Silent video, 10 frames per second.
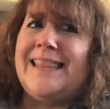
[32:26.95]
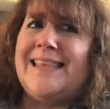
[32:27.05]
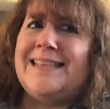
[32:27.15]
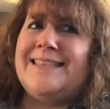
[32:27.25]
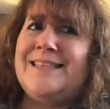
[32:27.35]

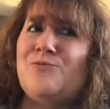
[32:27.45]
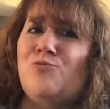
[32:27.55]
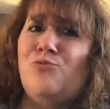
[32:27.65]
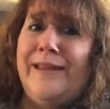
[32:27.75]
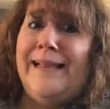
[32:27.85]
this is
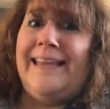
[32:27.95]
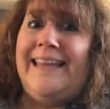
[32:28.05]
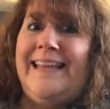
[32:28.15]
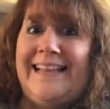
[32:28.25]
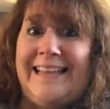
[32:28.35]

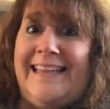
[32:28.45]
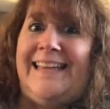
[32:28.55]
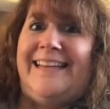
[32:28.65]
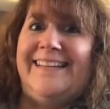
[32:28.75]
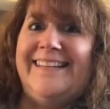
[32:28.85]
really
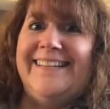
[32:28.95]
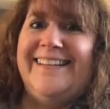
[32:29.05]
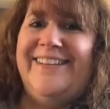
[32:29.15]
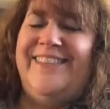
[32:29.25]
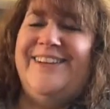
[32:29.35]
clean.
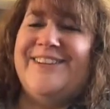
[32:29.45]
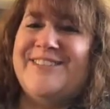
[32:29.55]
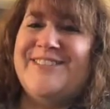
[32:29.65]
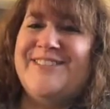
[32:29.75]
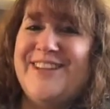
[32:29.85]

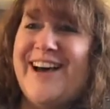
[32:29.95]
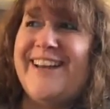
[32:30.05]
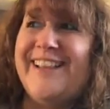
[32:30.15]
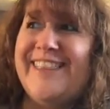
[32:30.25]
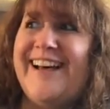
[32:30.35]
There's
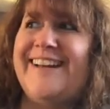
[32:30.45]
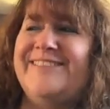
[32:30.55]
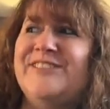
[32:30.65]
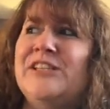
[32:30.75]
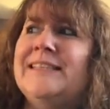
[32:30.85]
not a lot
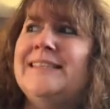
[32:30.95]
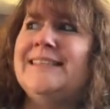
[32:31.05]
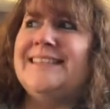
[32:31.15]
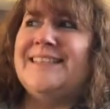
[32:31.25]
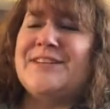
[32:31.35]

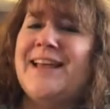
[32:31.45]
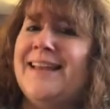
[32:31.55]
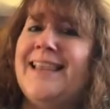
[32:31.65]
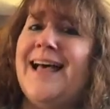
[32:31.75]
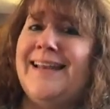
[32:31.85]

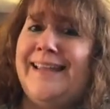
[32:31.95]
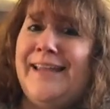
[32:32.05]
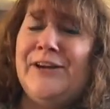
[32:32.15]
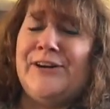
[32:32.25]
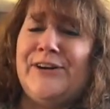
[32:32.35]

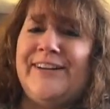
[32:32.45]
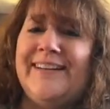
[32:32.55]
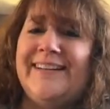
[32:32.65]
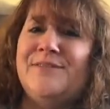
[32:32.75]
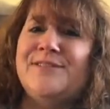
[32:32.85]
here.
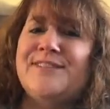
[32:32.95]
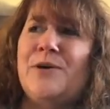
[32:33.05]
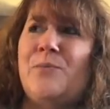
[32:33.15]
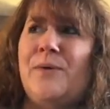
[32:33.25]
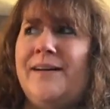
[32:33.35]
And I was
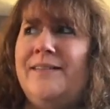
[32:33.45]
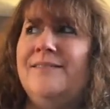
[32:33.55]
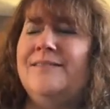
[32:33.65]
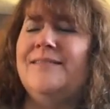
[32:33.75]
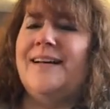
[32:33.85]
like,
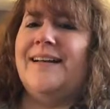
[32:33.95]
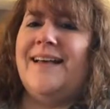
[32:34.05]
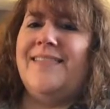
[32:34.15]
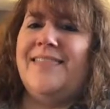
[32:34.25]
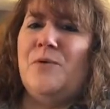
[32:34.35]
well,
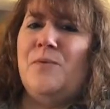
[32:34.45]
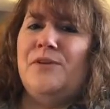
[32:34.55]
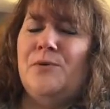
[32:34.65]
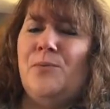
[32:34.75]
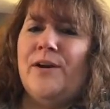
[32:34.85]
I think when
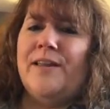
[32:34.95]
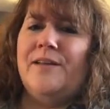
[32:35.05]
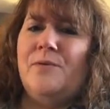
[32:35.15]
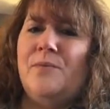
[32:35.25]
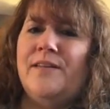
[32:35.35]
you're
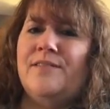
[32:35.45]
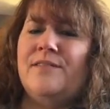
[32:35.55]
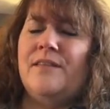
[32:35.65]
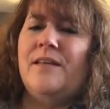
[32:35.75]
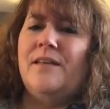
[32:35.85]
working with,
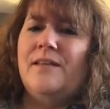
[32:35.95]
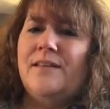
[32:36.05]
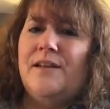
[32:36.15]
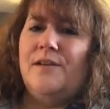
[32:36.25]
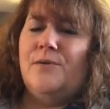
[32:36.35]

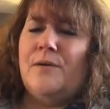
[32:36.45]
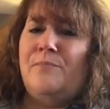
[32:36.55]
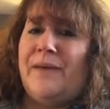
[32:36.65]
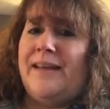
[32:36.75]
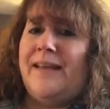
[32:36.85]
a
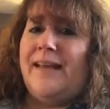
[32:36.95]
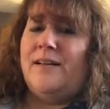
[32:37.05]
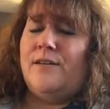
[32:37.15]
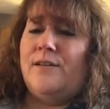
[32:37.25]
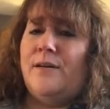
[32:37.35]

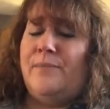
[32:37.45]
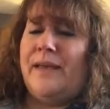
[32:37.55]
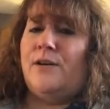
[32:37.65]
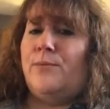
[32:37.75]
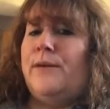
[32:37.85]

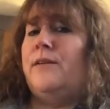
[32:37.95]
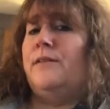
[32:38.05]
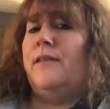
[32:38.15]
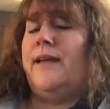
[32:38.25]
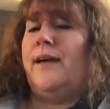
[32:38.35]
beta
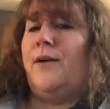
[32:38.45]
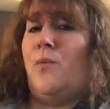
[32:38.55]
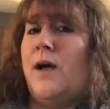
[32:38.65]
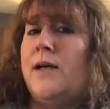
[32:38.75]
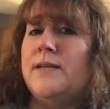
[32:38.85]
reader like I
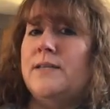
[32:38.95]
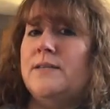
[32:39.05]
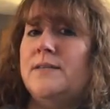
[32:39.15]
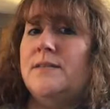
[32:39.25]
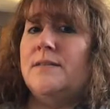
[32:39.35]

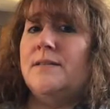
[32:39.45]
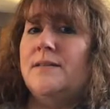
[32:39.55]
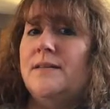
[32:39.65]
was,